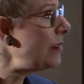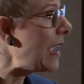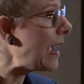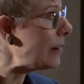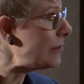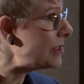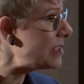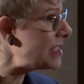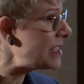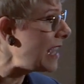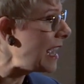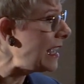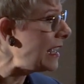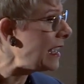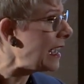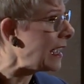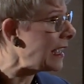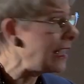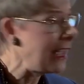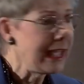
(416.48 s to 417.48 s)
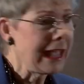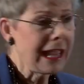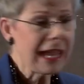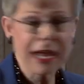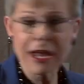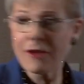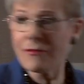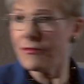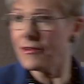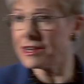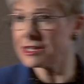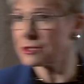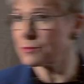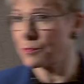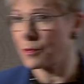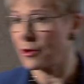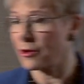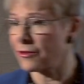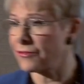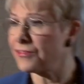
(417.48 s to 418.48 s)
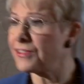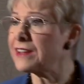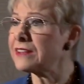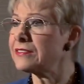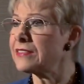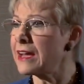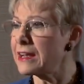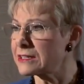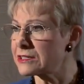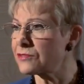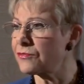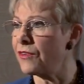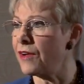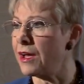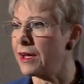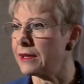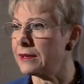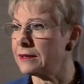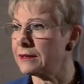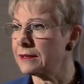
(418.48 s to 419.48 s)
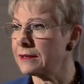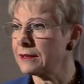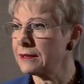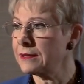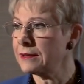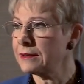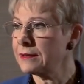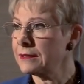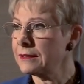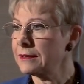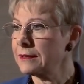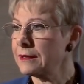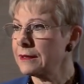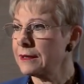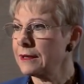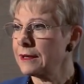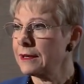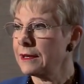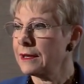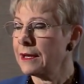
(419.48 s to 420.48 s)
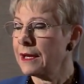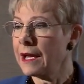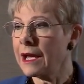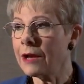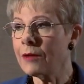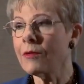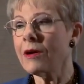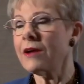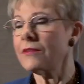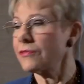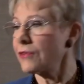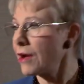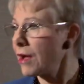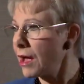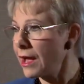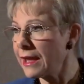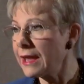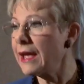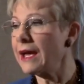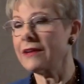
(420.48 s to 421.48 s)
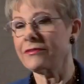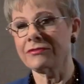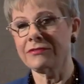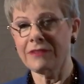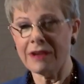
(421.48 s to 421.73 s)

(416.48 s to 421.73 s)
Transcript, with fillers: now saying? If it's perfect, that's fine. However, I have